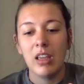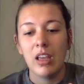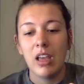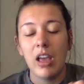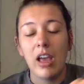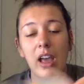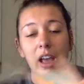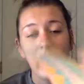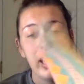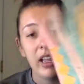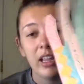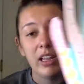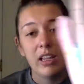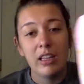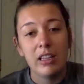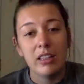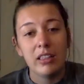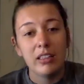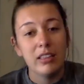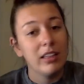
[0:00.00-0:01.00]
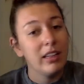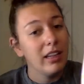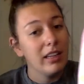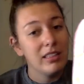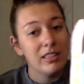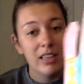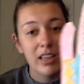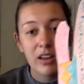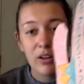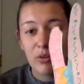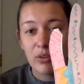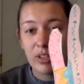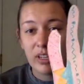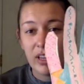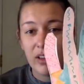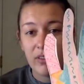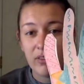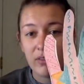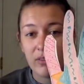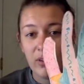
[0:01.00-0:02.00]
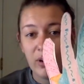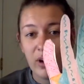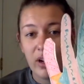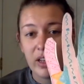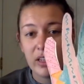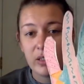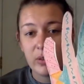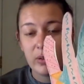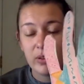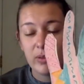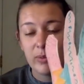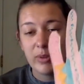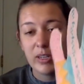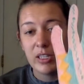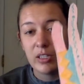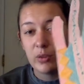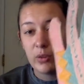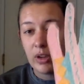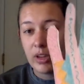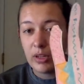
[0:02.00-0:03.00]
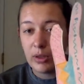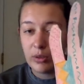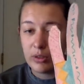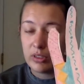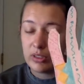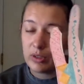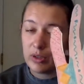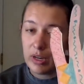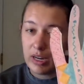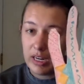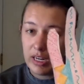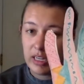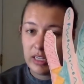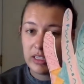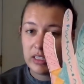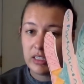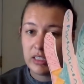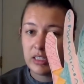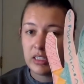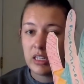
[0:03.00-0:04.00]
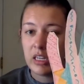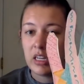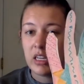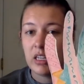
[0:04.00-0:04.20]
I, like I said, only have crayons with me, so I used crayons